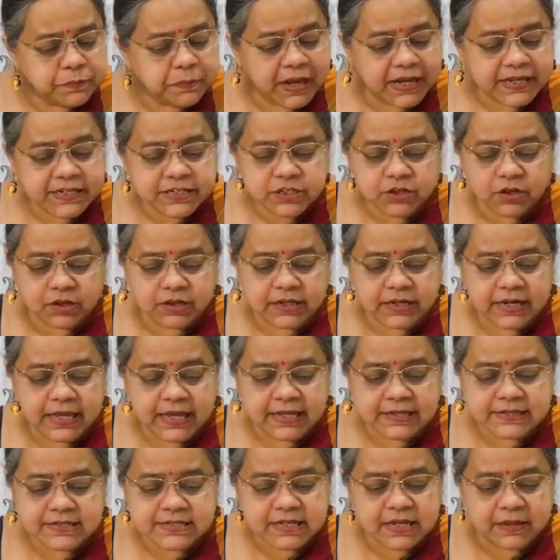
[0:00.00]
bite your
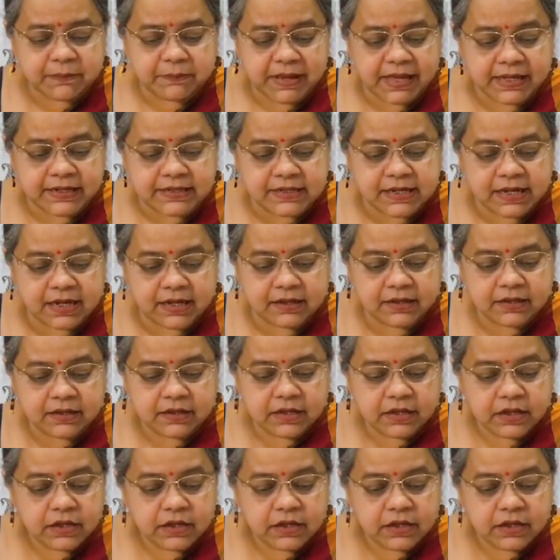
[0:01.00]
nails, Amanda.